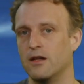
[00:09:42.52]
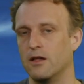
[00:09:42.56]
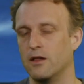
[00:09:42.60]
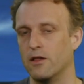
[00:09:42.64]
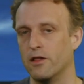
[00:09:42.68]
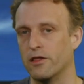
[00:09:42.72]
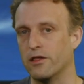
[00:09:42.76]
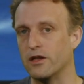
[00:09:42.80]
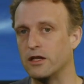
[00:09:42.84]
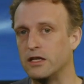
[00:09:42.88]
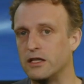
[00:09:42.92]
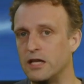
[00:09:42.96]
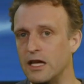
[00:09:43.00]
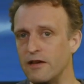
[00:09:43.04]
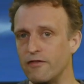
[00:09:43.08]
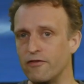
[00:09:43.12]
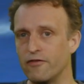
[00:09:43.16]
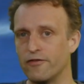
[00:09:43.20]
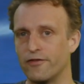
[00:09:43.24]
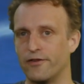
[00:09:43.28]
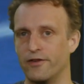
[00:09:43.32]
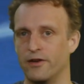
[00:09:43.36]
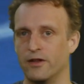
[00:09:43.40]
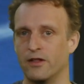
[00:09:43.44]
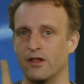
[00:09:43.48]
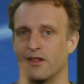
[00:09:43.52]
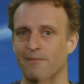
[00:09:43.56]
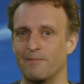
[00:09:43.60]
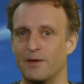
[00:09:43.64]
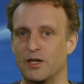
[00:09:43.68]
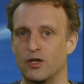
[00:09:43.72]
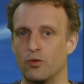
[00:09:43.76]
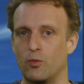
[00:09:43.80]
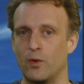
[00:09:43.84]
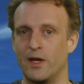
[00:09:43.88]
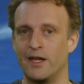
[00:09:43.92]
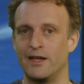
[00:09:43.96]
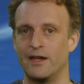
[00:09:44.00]
The difference
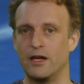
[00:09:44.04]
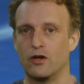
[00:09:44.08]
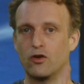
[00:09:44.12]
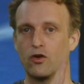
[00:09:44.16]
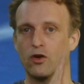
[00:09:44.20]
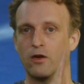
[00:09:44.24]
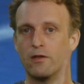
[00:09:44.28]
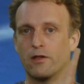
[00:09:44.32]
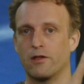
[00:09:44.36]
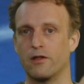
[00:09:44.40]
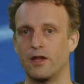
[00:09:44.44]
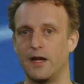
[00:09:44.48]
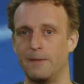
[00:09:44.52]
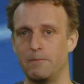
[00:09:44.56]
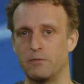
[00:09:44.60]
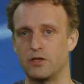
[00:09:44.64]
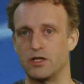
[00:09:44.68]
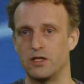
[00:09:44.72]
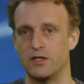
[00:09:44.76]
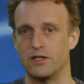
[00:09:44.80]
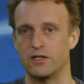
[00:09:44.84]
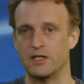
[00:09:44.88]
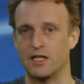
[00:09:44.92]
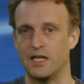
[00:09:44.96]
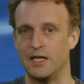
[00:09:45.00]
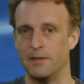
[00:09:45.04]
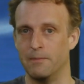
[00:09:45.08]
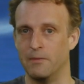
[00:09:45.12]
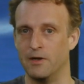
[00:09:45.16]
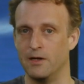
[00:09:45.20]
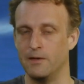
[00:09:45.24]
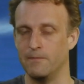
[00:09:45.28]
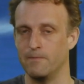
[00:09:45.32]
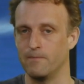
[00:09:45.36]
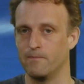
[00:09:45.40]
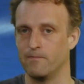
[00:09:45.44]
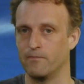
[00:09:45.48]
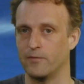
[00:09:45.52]
between a conceptual schema
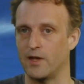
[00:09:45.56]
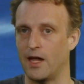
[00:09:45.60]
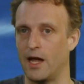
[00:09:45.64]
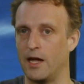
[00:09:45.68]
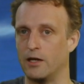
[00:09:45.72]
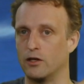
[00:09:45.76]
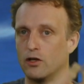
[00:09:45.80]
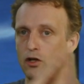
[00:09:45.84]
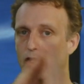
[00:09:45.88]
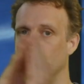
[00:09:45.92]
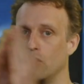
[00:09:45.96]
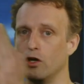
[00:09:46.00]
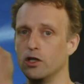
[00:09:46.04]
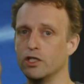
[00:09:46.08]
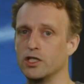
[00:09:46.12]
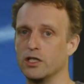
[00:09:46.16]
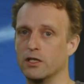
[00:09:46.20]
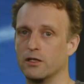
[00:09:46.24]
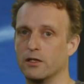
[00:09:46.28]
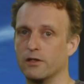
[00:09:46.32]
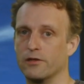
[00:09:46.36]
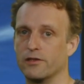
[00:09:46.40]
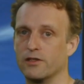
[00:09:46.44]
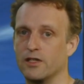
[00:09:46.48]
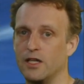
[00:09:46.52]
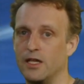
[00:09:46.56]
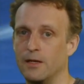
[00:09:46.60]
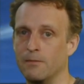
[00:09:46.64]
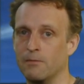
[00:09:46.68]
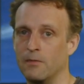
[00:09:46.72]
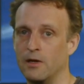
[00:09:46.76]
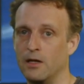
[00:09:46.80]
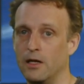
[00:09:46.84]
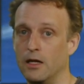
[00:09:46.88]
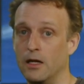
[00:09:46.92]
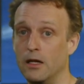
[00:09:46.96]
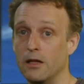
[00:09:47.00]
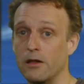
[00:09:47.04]
and a logical schema
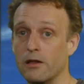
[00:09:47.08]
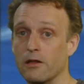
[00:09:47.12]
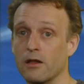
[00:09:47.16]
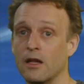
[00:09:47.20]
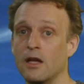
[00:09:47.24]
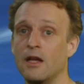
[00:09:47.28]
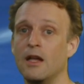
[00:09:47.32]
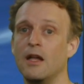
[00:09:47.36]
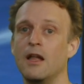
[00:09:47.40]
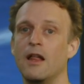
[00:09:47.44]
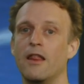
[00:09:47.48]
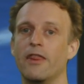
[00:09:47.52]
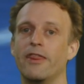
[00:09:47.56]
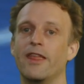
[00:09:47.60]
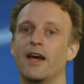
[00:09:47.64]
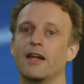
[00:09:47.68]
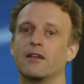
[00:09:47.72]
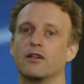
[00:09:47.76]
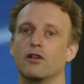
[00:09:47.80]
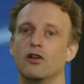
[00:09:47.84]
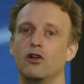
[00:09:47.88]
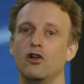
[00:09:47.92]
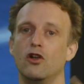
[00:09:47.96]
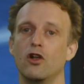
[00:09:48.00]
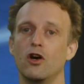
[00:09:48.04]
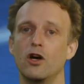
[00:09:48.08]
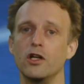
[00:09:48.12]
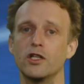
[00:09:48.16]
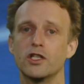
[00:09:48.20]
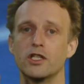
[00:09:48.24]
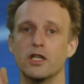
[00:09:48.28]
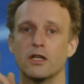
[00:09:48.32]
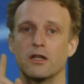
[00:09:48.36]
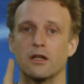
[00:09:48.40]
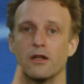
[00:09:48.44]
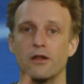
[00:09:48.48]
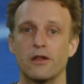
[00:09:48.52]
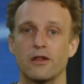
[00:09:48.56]
is that a
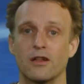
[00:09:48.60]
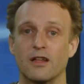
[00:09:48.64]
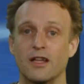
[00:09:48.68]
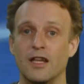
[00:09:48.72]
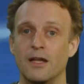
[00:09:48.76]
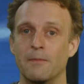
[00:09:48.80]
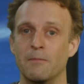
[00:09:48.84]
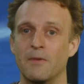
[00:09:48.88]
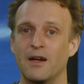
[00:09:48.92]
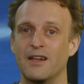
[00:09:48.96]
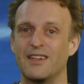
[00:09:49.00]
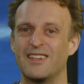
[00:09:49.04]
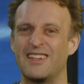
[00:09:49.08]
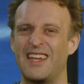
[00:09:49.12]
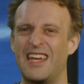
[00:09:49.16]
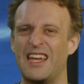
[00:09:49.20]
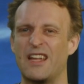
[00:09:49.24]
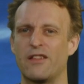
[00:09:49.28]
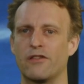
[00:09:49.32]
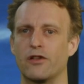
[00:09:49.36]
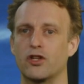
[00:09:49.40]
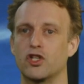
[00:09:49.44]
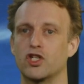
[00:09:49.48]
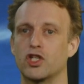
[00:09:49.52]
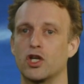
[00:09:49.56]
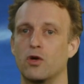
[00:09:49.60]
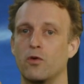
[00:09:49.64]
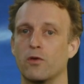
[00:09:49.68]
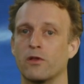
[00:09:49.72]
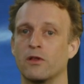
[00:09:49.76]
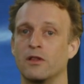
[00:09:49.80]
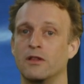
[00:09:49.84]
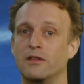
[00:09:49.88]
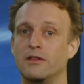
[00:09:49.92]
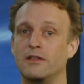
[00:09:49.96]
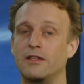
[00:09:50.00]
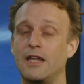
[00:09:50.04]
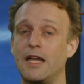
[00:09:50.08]
logical schema takes a
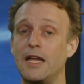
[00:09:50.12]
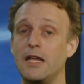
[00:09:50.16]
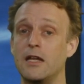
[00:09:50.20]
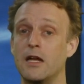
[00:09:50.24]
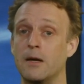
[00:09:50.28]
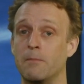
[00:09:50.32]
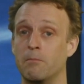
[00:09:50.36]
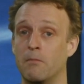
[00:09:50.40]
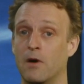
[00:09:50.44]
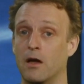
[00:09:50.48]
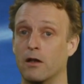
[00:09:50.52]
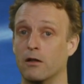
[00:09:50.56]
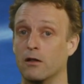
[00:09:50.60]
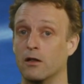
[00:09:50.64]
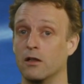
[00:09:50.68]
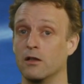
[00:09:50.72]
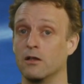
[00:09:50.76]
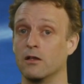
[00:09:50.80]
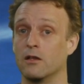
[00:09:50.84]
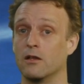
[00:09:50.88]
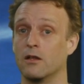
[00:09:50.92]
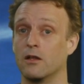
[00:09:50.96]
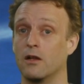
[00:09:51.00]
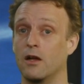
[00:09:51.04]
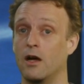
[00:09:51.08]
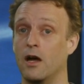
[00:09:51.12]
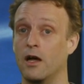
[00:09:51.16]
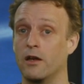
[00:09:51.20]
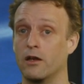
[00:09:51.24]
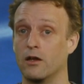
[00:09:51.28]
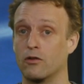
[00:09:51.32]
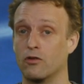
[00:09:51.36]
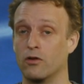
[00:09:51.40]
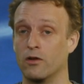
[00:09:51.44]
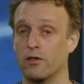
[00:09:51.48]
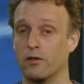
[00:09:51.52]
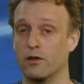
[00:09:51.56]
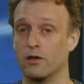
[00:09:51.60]
chosen data model under
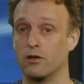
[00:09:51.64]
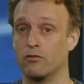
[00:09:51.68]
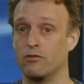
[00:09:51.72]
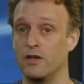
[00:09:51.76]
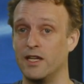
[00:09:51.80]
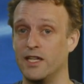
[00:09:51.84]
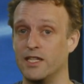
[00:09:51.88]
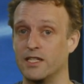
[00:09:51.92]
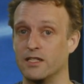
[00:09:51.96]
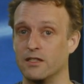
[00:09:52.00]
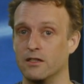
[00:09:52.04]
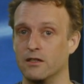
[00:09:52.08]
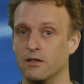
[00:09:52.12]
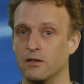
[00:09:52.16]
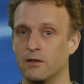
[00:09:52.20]
consideration.